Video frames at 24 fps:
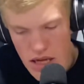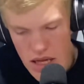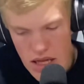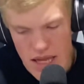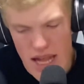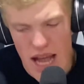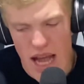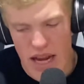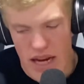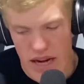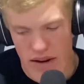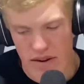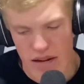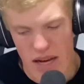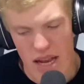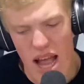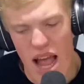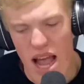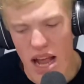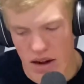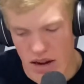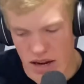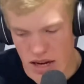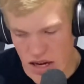a lot of, a
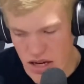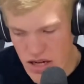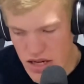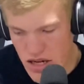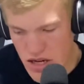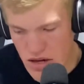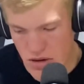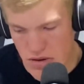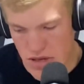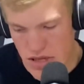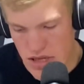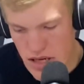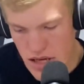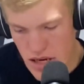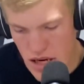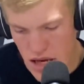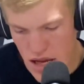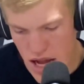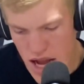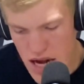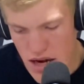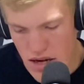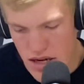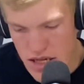lot of good news, a
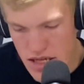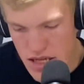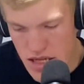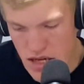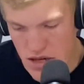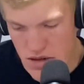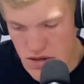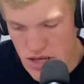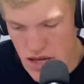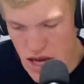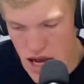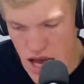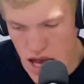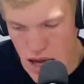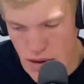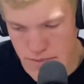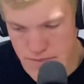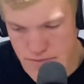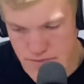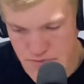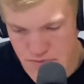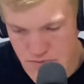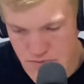lot of interesting news, um,